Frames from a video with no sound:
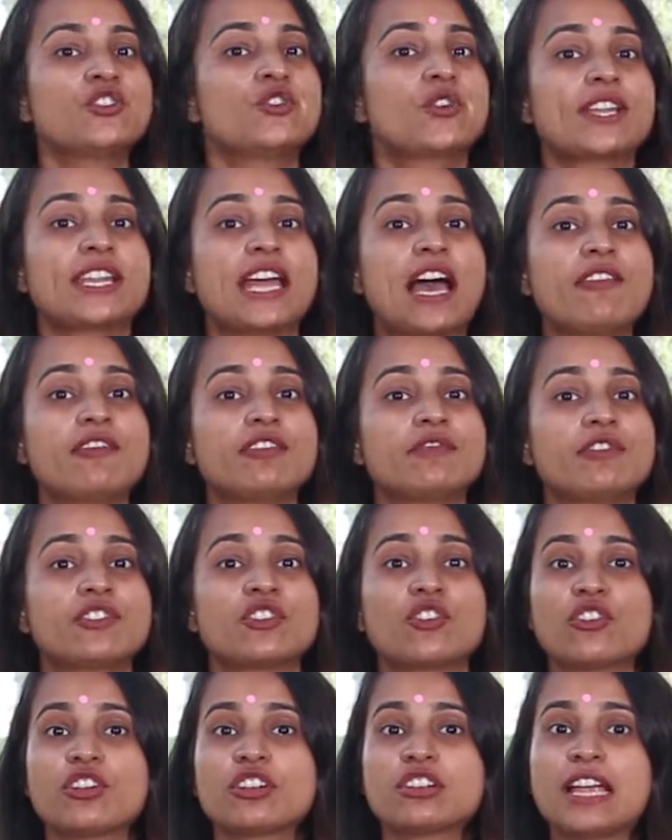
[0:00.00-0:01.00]
you can have it with
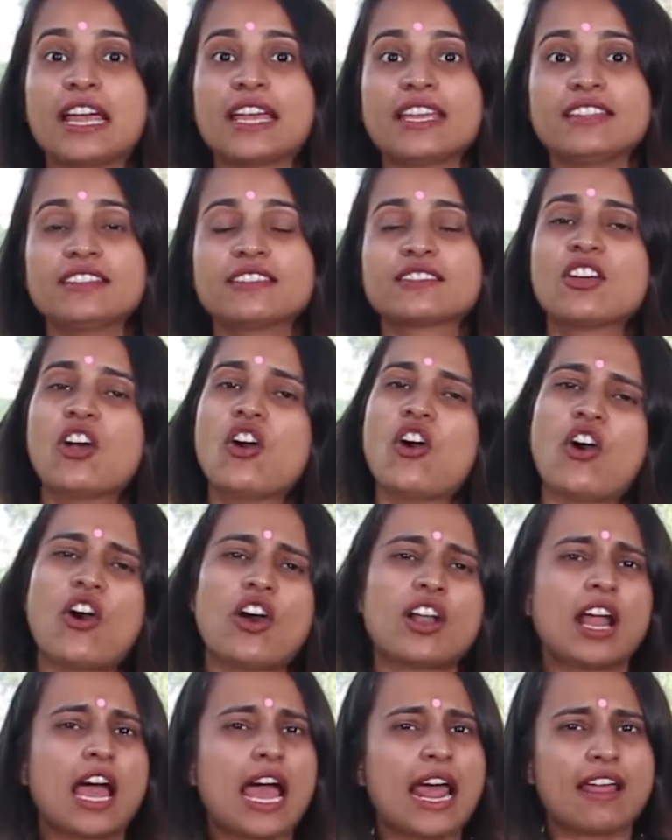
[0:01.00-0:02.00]
your rice
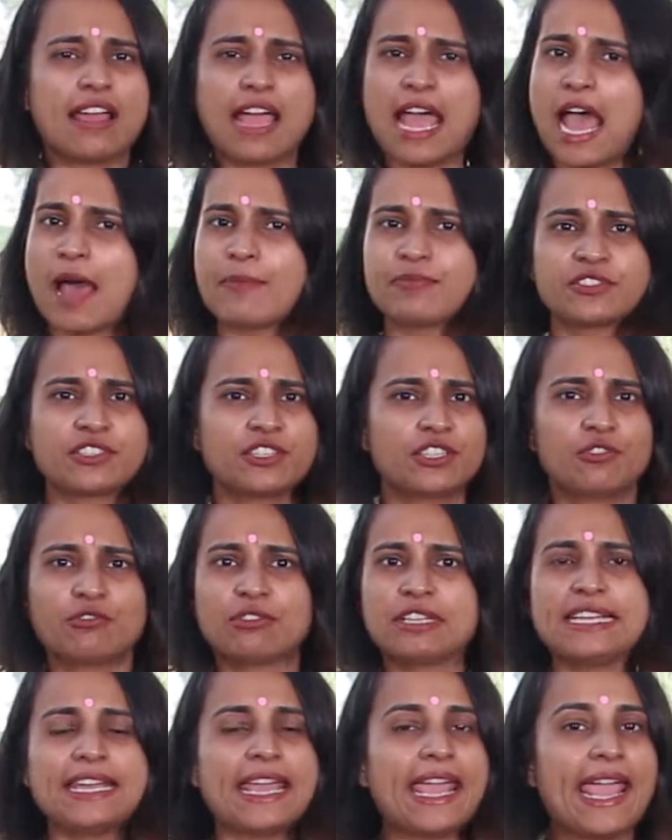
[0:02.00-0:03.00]
or
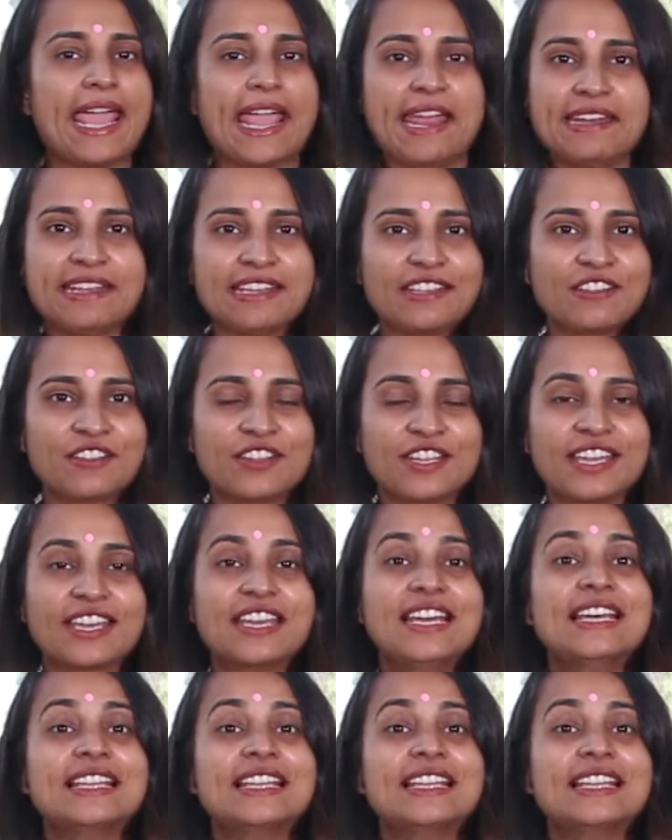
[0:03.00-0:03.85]
absolutely anything.